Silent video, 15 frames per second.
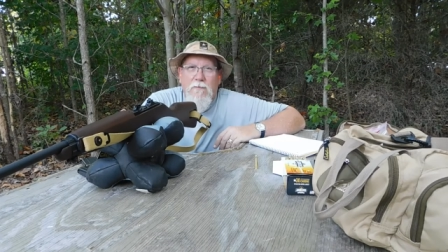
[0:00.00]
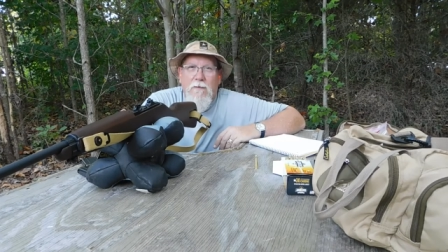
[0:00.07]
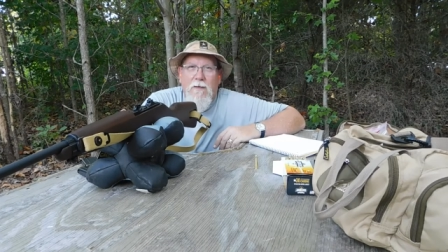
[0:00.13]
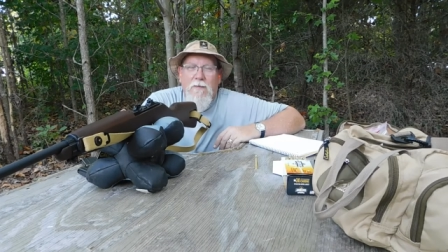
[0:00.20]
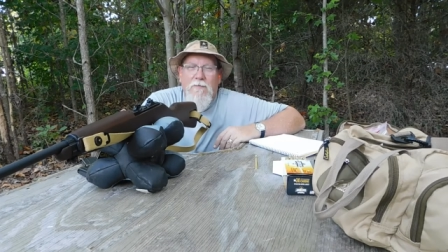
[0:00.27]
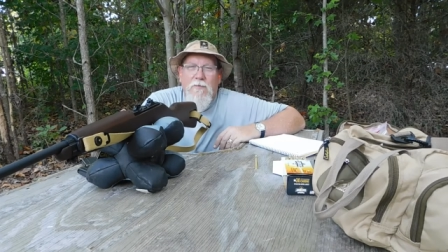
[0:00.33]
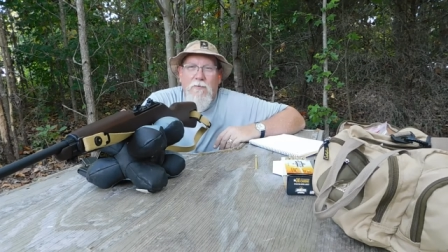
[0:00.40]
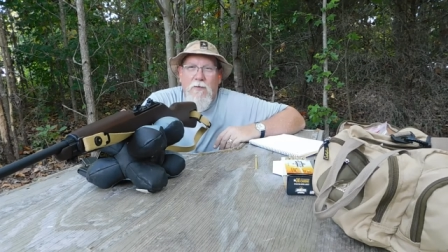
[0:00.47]

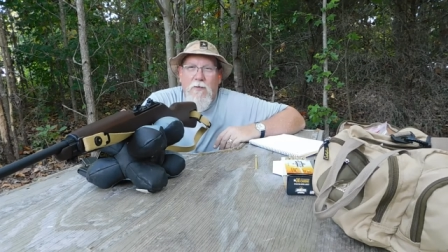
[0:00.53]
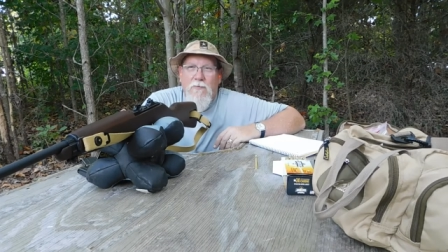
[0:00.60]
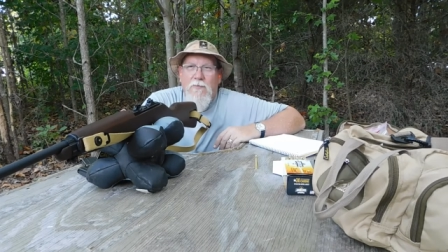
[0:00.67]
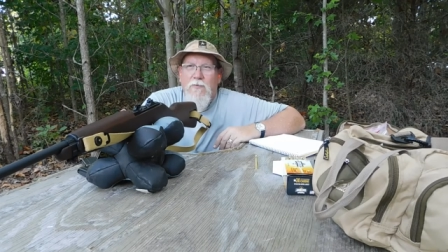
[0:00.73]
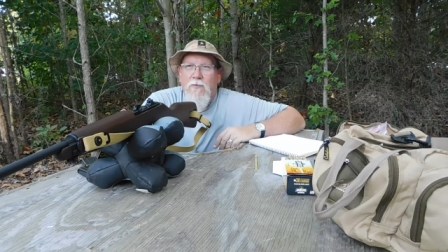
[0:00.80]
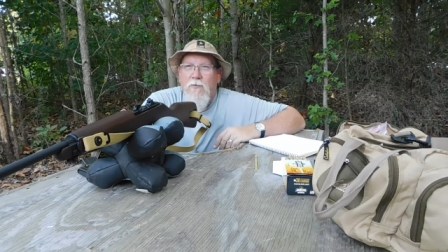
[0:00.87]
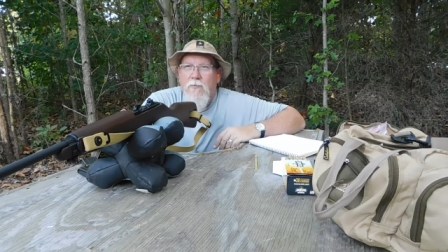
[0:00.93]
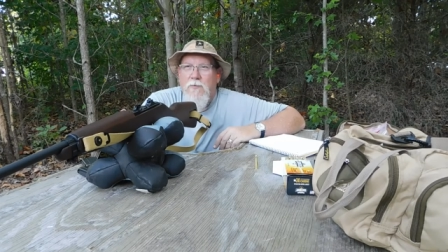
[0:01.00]
And so those
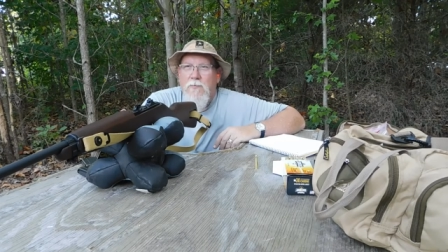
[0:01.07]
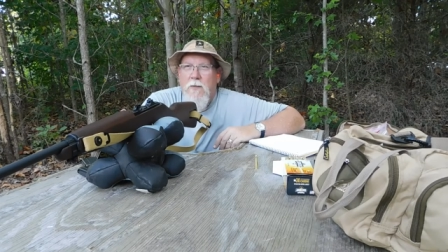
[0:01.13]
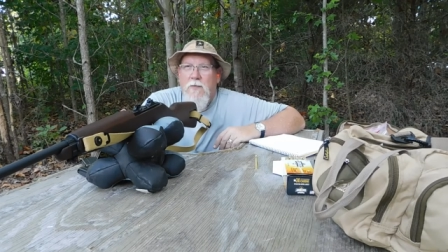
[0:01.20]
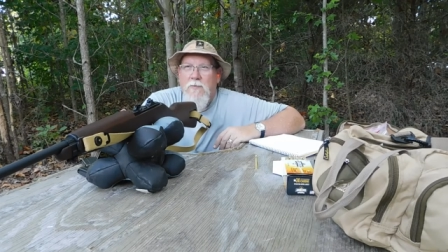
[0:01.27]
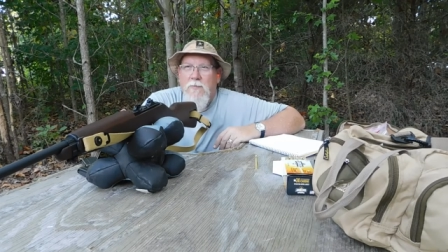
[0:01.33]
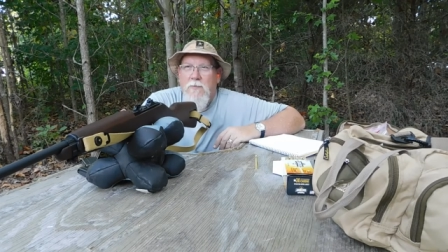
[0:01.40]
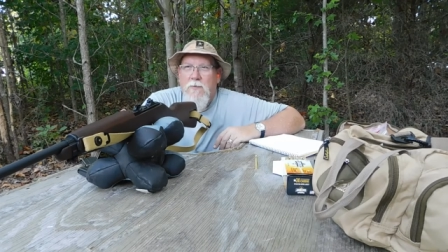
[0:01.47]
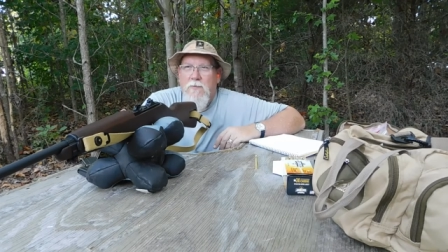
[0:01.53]
are your
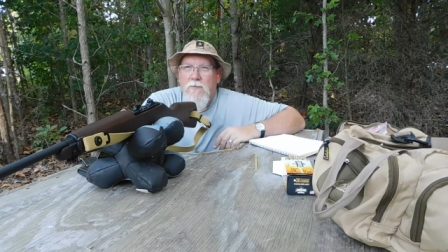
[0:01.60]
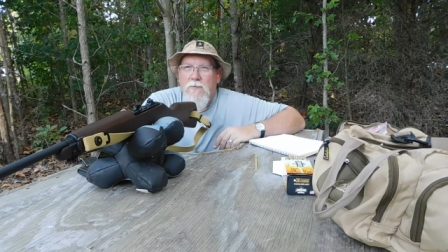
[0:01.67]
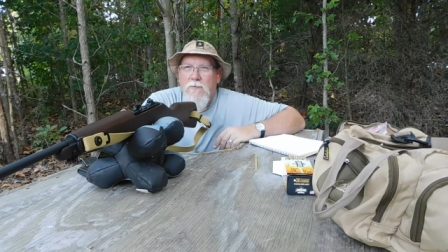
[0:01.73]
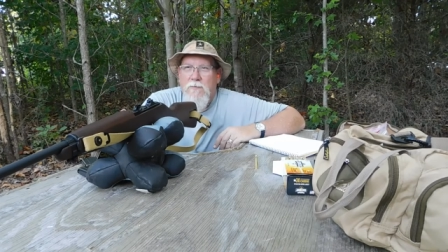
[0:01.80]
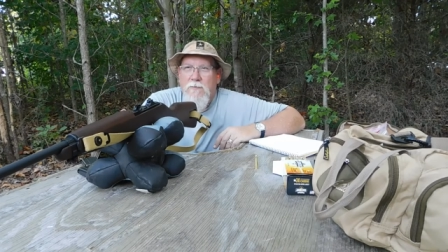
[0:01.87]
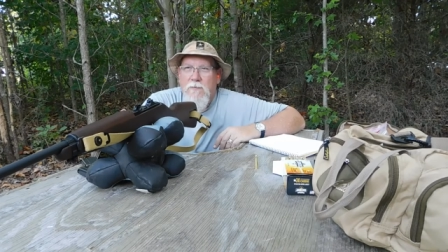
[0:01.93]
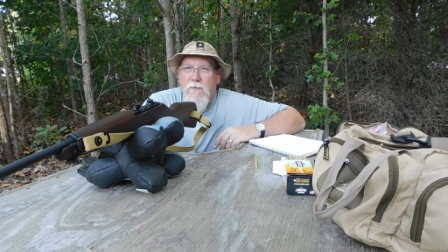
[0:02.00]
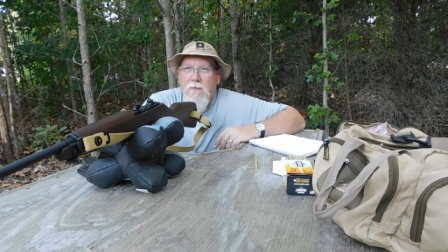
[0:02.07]

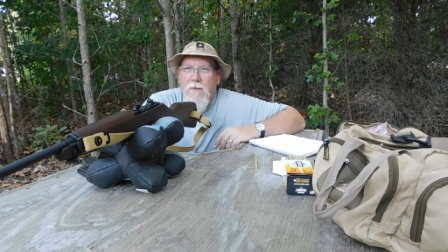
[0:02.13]
responsibilities.